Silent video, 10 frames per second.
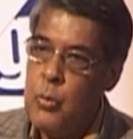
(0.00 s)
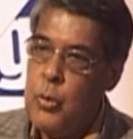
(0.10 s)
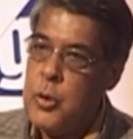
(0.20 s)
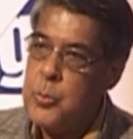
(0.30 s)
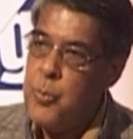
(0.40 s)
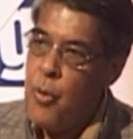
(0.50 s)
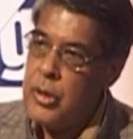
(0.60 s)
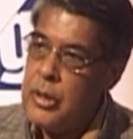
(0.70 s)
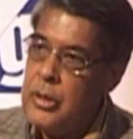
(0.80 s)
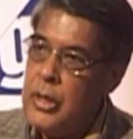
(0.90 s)
who
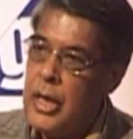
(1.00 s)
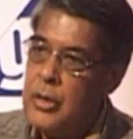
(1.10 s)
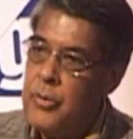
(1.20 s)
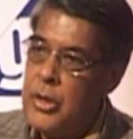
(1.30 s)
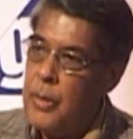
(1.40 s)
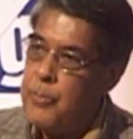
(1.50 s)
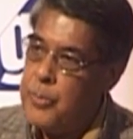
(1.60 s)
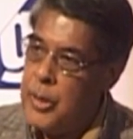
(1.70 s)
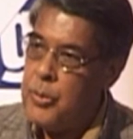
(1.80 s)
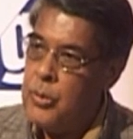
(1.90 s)
spoke in the language
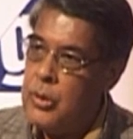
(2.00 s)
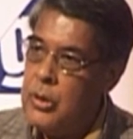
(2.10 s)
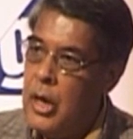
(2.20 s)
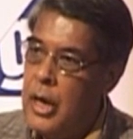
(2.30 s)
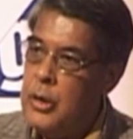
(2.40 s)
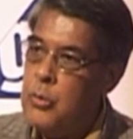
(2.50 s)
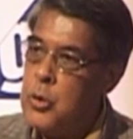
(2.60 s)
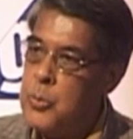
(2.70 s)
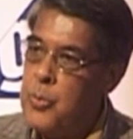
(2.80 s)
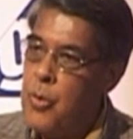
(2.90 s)
of people and who
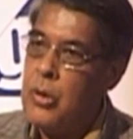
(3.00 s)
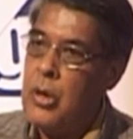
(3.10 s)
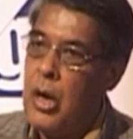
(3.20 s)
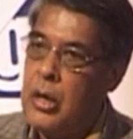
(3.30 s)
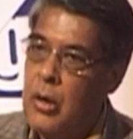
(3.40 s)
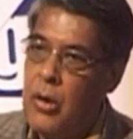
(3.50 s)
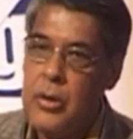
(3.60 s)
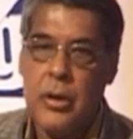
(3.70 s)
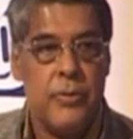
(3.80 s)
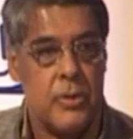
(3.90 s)
spoke a
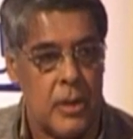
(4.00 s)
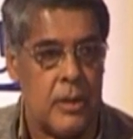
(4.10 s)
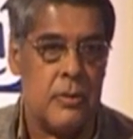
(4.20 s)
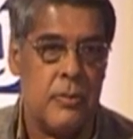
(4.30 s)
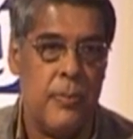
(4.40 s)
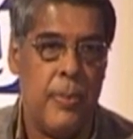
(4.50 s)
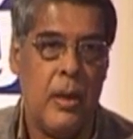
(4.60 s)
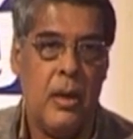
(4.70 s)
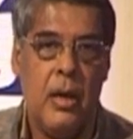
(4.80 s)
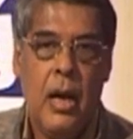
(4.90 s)
lot of sense.
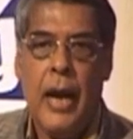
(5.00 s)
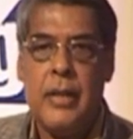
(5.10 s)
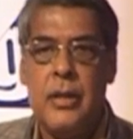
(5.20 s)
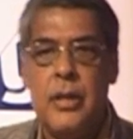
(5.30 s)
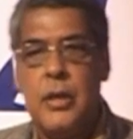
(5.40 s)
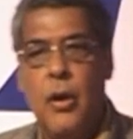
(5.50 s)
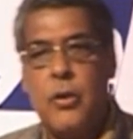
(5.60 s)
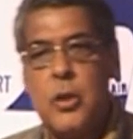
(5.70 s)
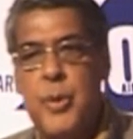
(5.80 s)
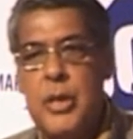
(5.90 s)
And they did
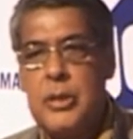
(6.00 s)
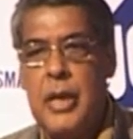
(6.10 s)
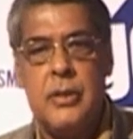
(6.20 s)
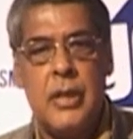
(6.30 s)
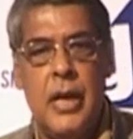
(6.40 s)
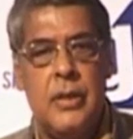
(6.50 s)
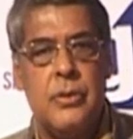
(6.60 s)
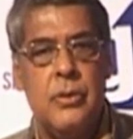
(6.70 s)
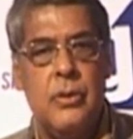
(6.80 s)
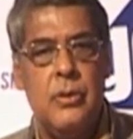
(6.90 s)
not speak sense
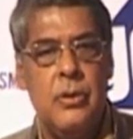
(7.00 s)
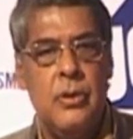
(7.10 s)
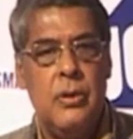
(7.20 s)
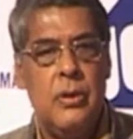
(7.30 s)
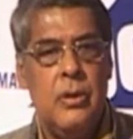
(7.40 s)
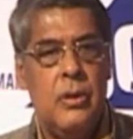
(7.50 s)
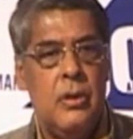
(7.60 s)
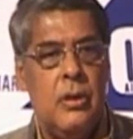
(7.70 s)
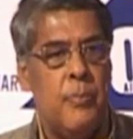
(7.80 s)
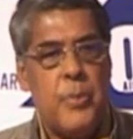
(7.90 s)
as
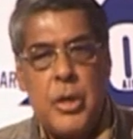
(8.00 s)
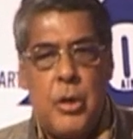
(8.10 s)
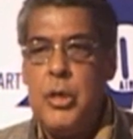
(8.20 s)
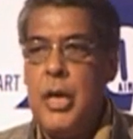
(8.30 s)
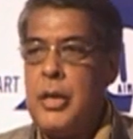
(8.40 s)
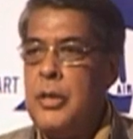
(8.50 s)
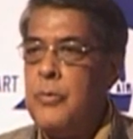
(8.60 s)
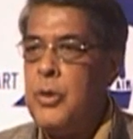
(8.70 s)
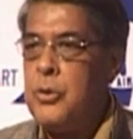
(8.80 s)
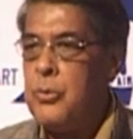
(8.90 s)
peculiar
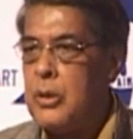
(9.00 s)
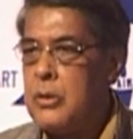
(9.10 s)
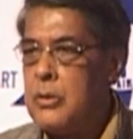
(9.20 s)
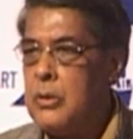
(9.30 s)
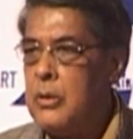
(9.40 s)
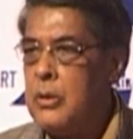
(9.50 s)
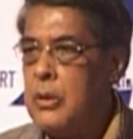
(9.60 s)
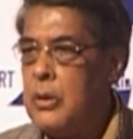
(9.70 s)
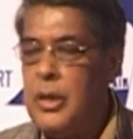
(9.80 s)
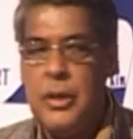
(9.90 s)
individuals.
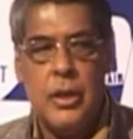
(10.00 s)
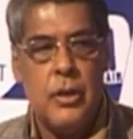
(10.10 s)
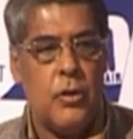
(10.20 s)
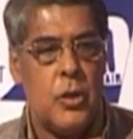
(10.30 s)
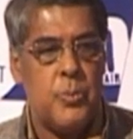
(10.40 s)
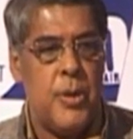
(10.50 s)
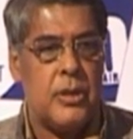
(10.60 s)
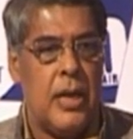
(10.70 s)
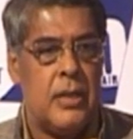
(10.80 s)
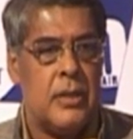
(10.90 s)
They did not
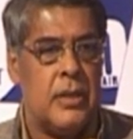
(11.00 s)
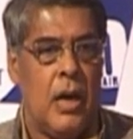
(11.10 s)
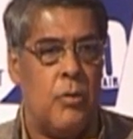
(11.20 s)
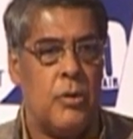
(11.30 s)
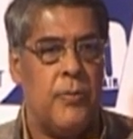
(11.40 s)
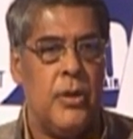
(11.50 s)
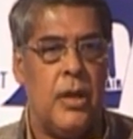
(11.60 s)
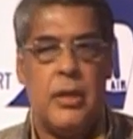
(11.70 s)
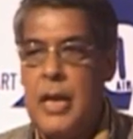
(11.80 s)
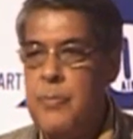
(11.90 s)
speak sense as out of
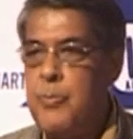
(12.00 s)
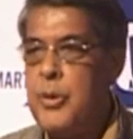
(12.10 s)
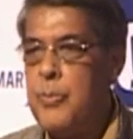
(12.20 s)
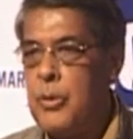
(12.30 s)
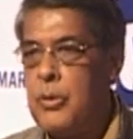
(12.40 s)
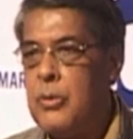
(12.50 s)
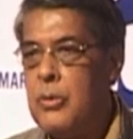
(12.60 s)
their time people.